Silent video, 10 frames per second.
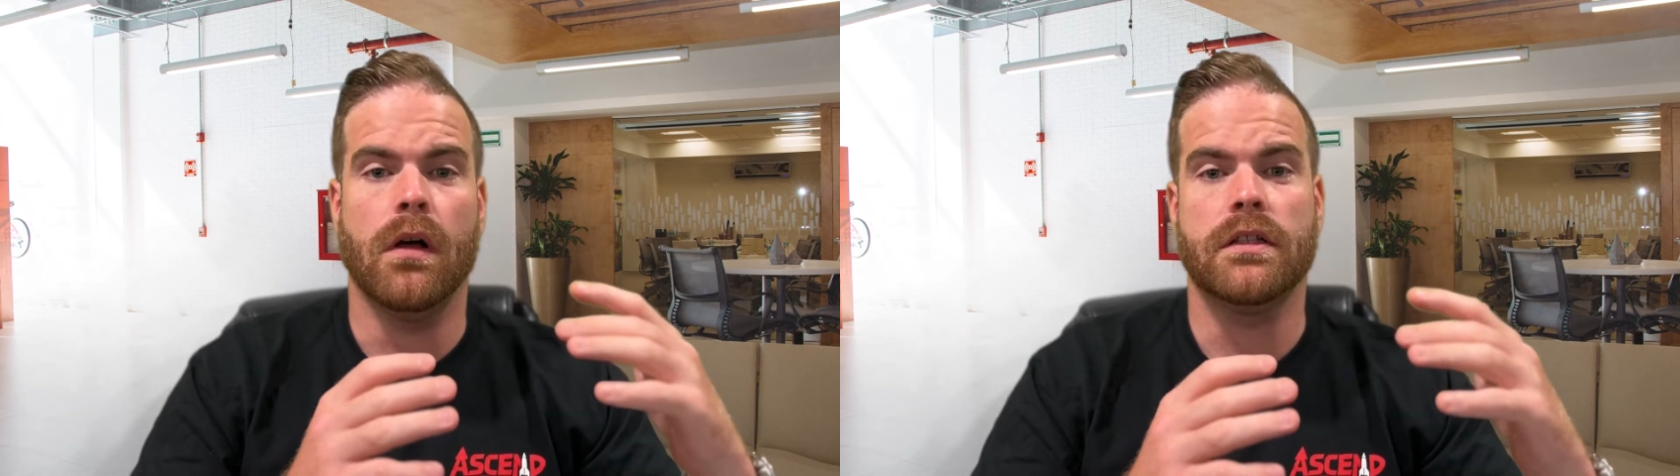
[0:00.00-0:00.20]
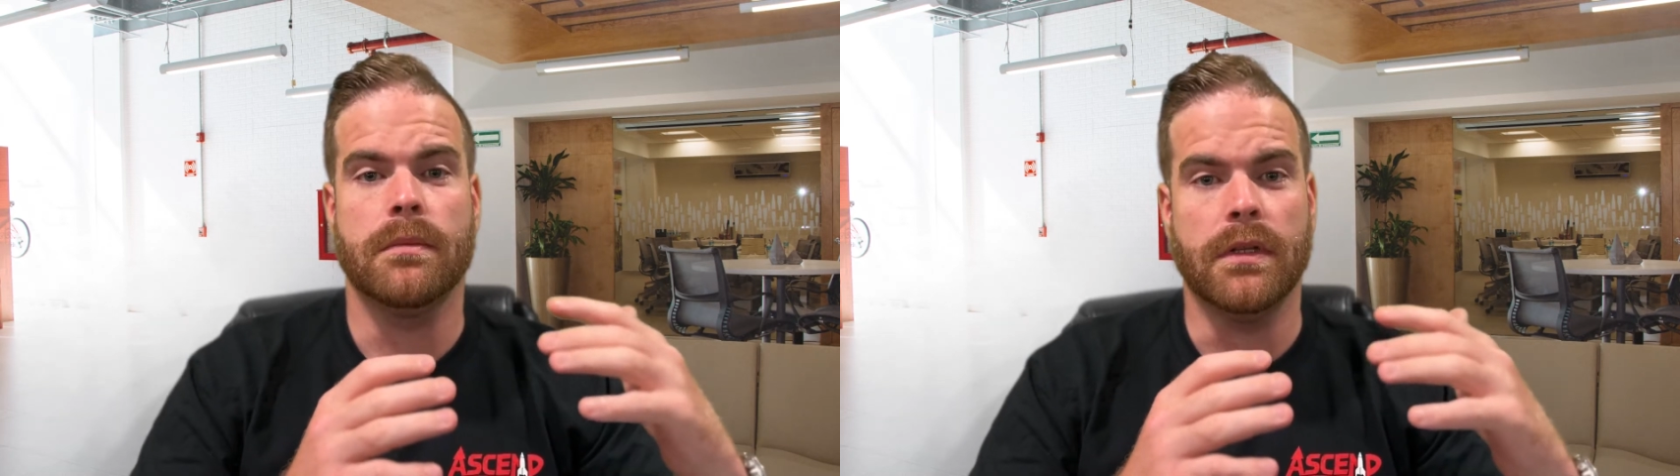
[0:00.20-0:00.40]

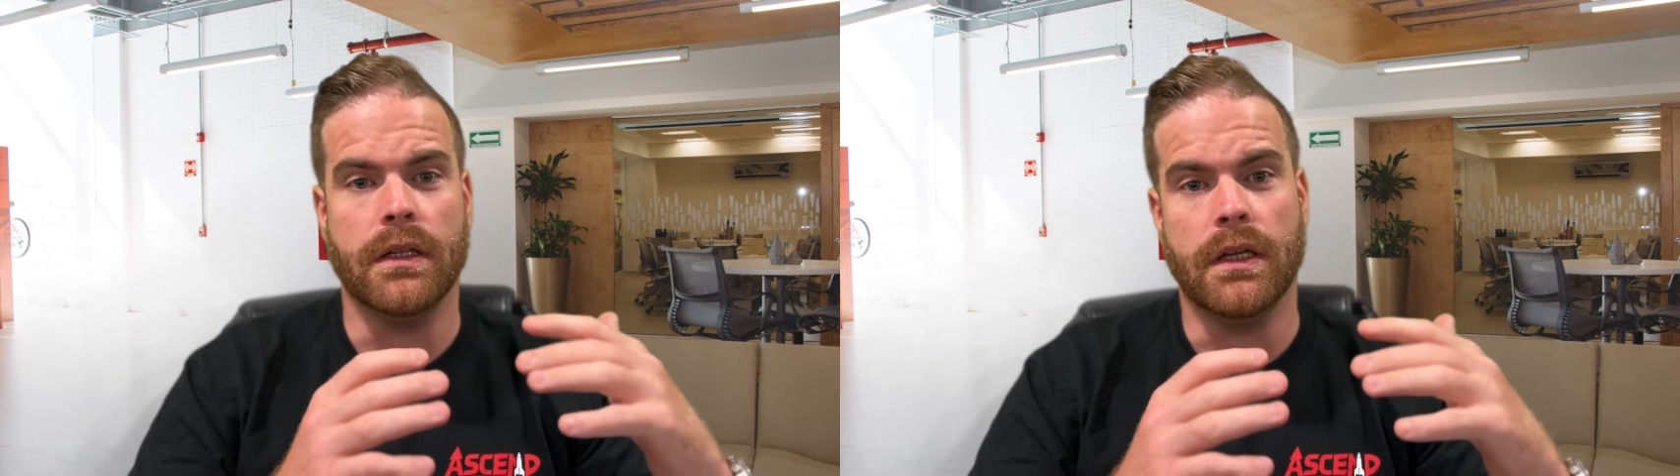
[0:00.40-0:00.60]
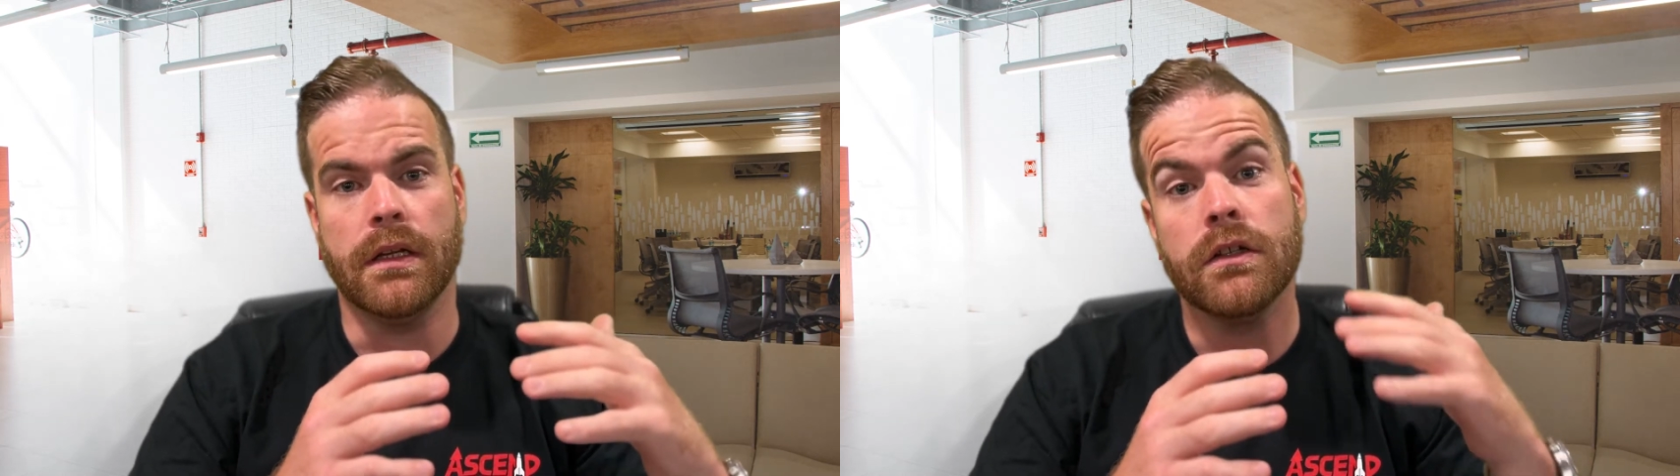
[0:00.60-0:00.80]

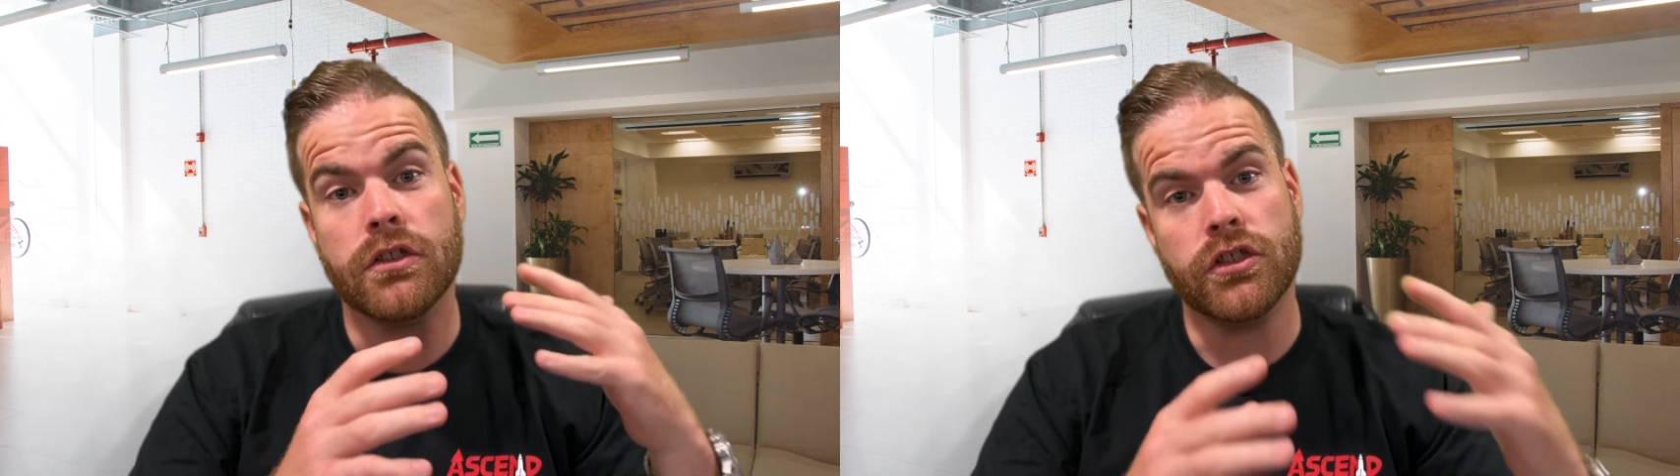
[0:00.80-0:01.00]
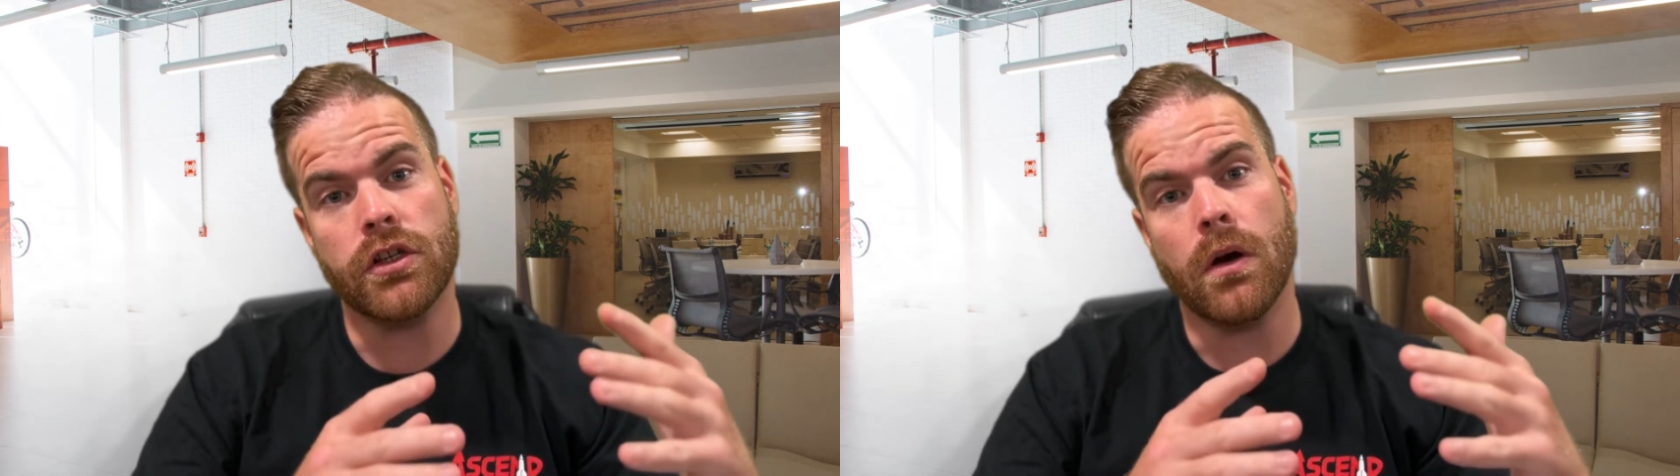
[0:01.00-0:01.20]
ultimately
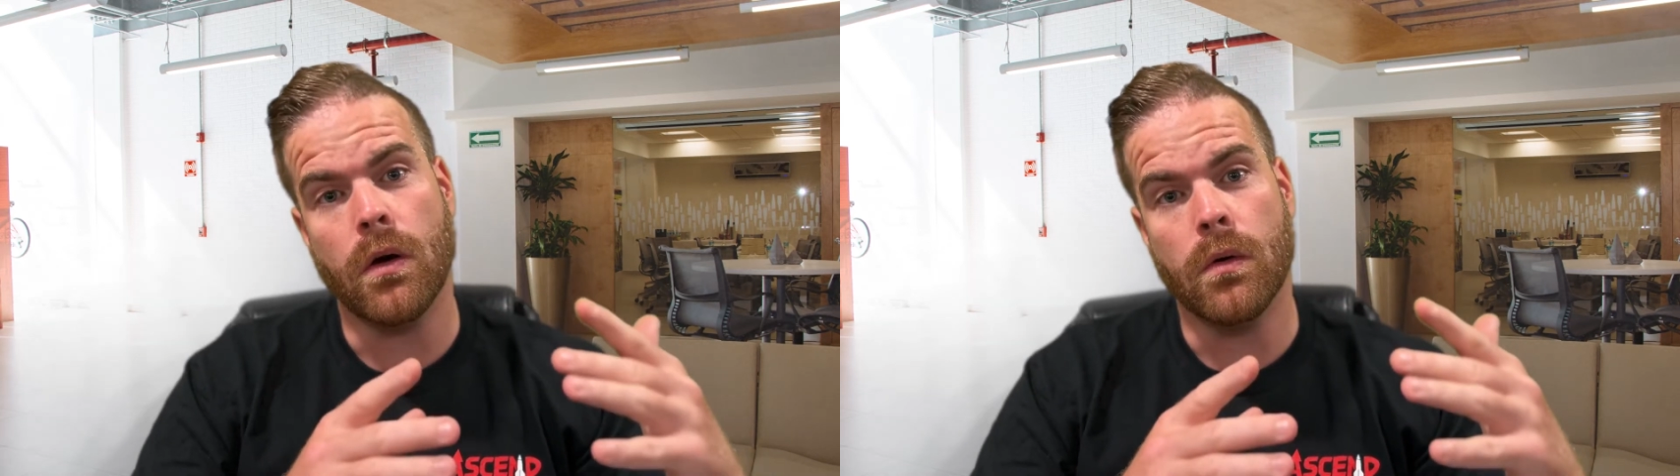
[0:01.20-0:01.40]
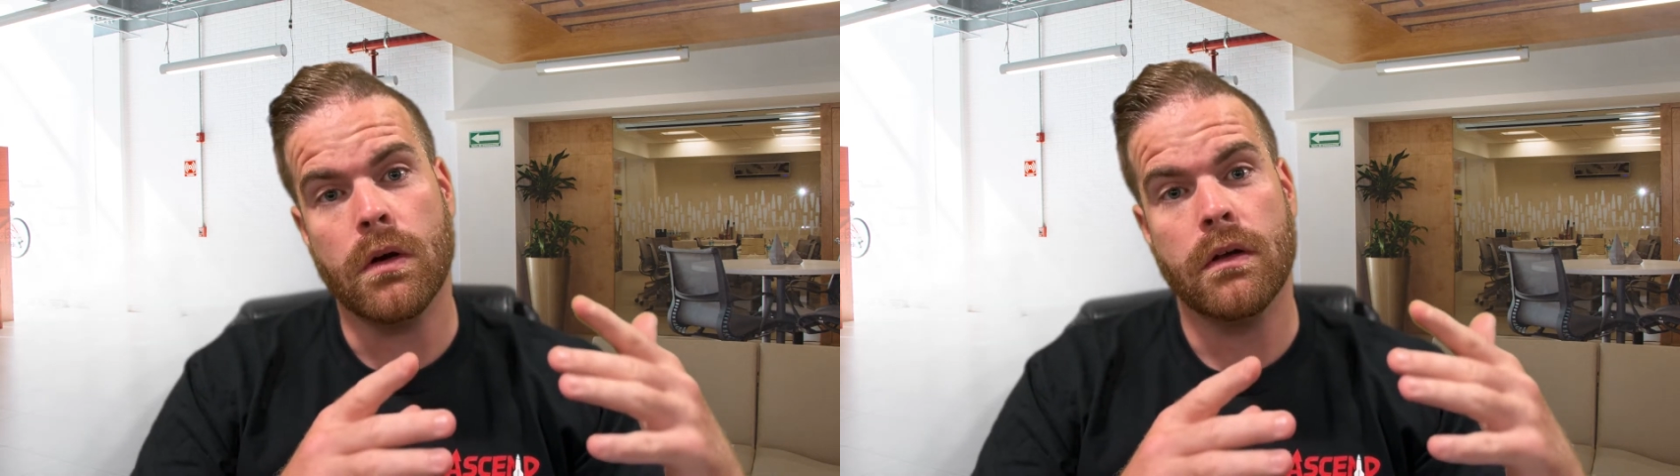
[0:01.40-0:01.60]

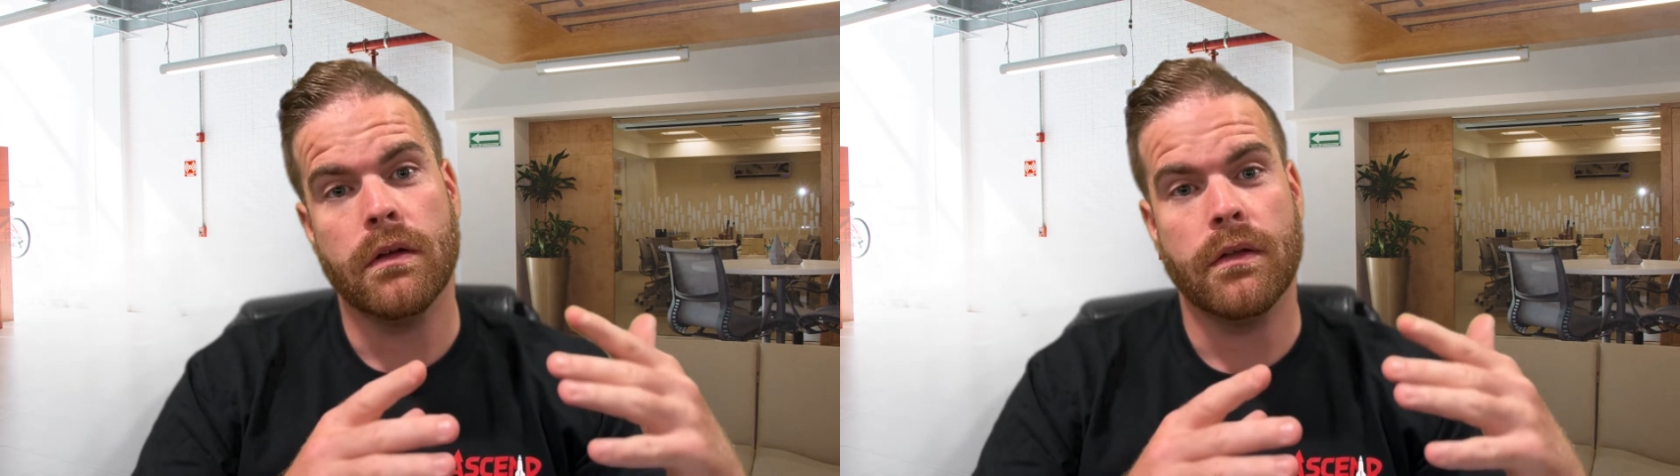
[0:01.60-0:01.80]
show